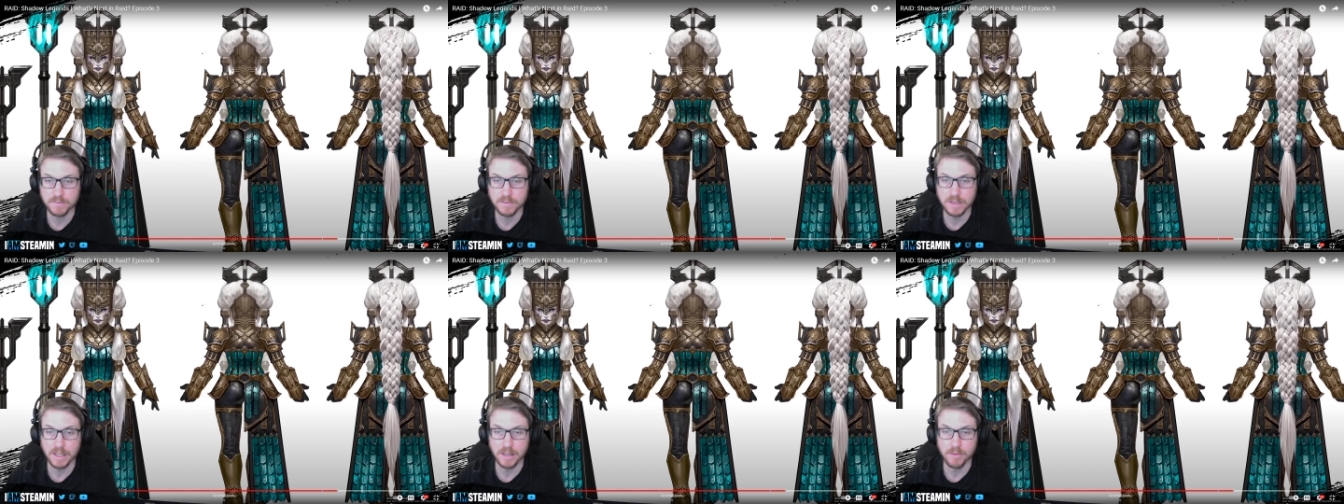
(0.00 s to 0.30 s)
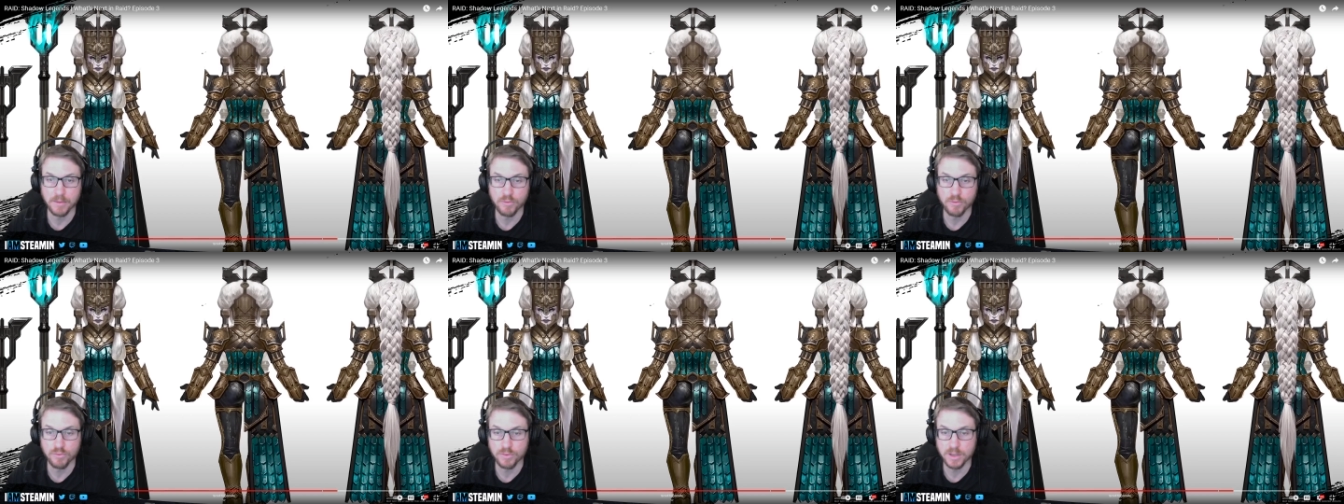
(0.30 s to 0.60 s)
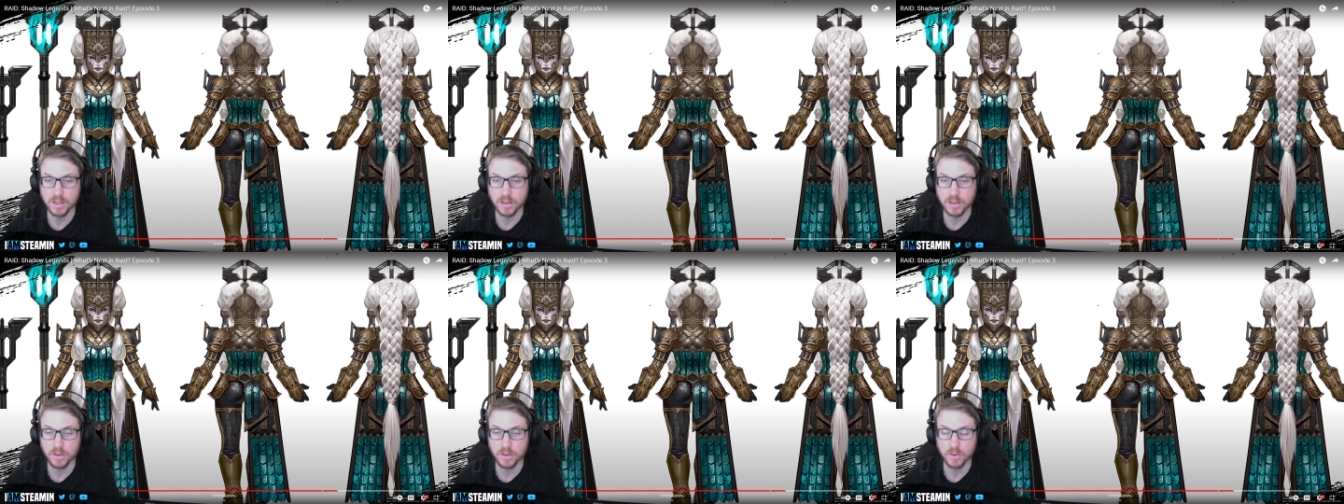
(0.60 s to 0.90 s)
Um,
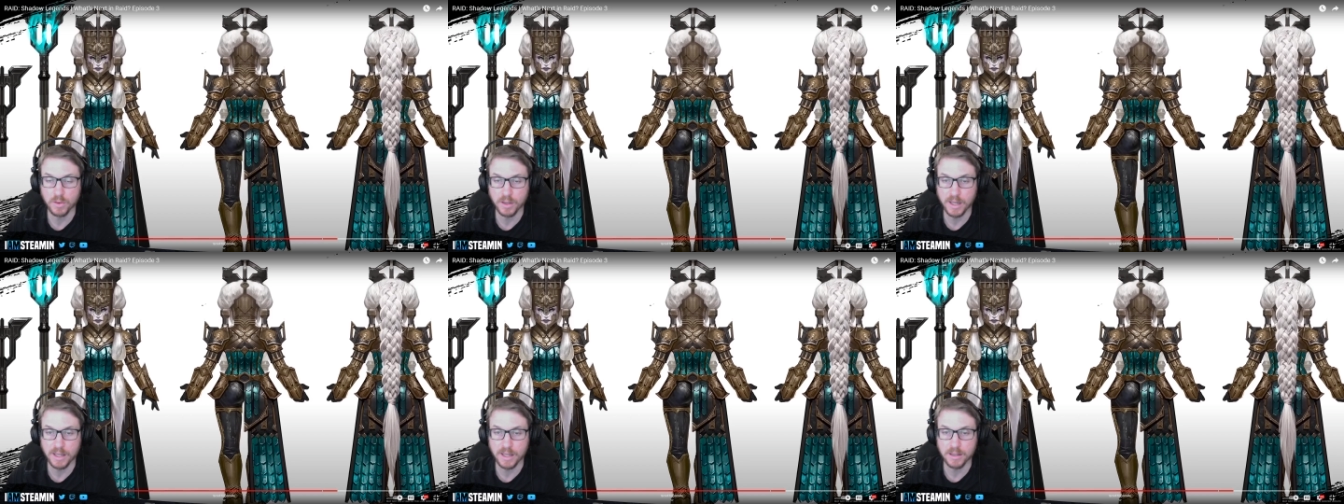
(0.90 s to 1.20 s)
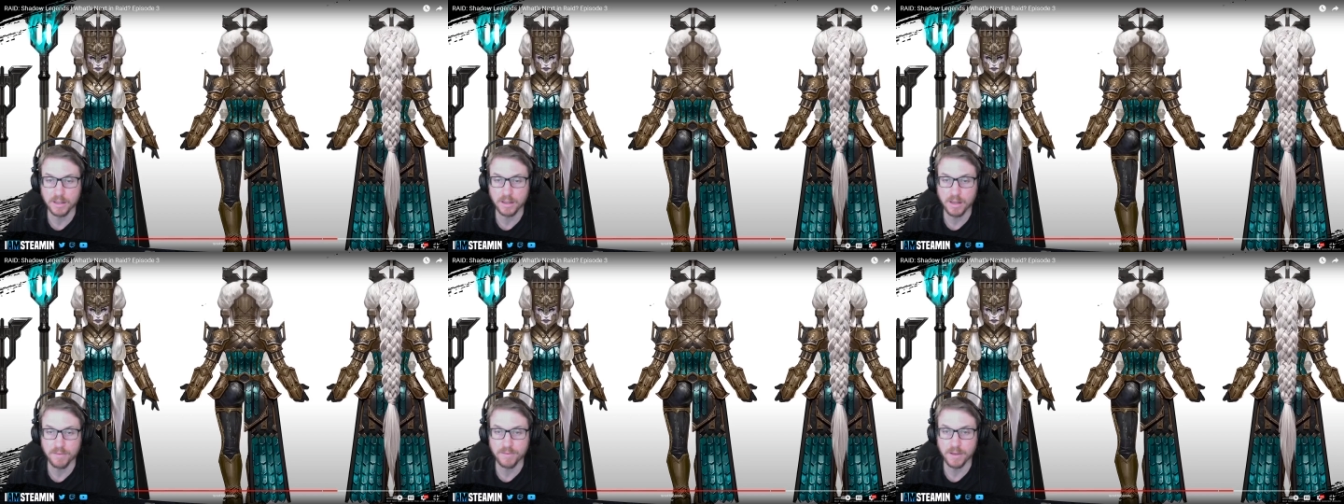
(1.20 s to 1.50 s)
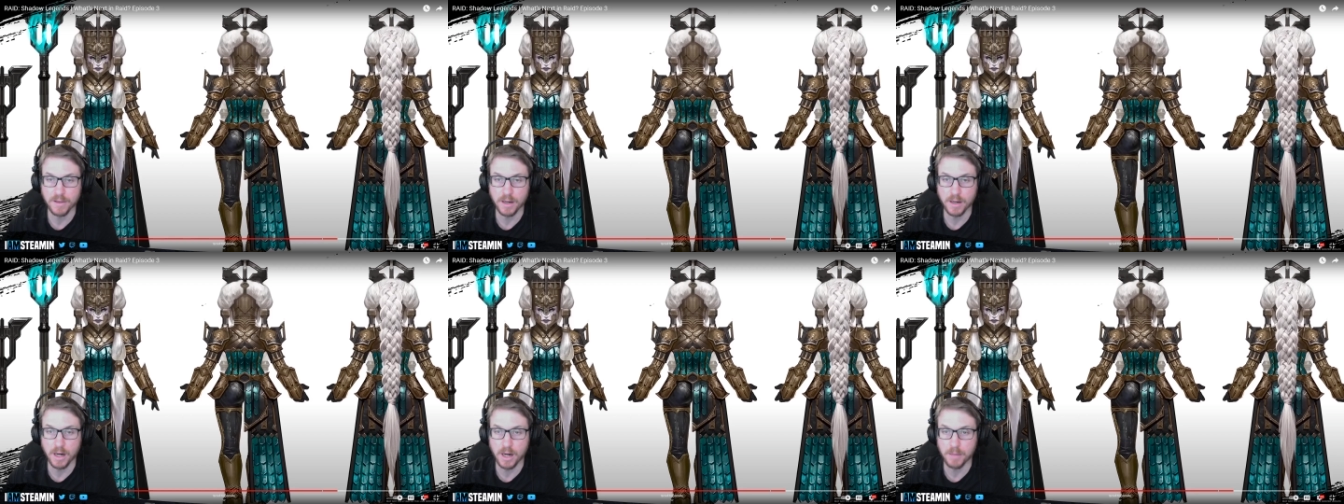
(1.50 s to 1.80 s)
really cool again. Love
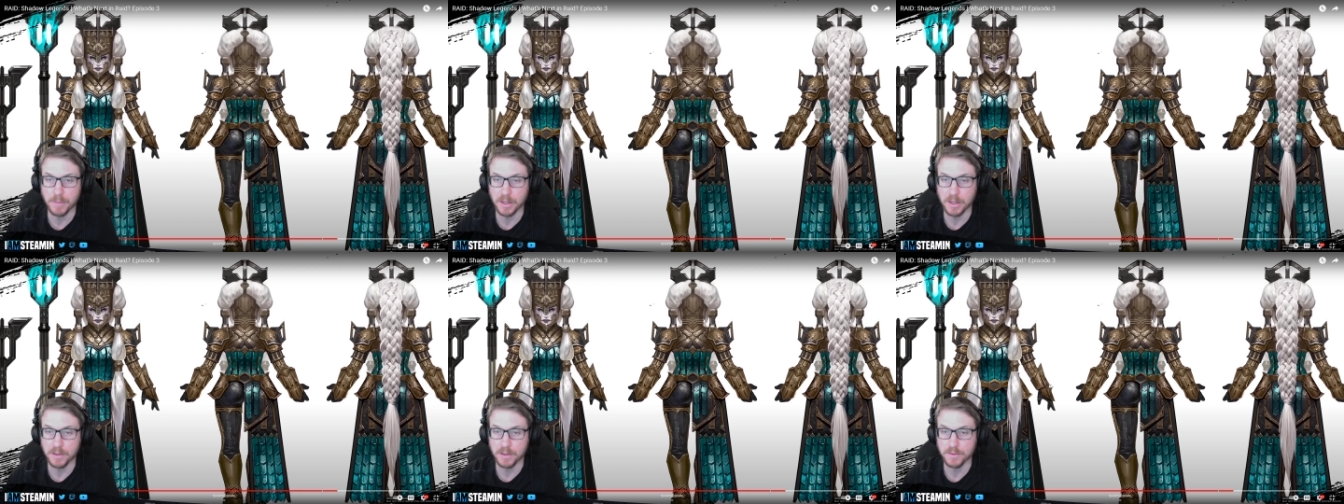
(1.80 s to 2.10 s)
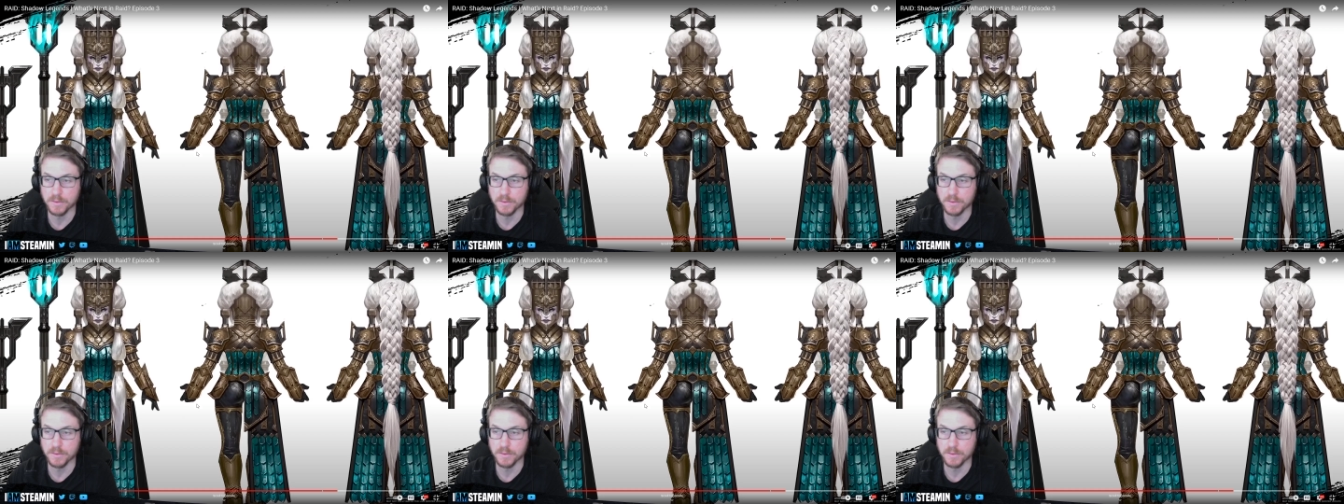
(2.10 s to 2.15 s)
the armor.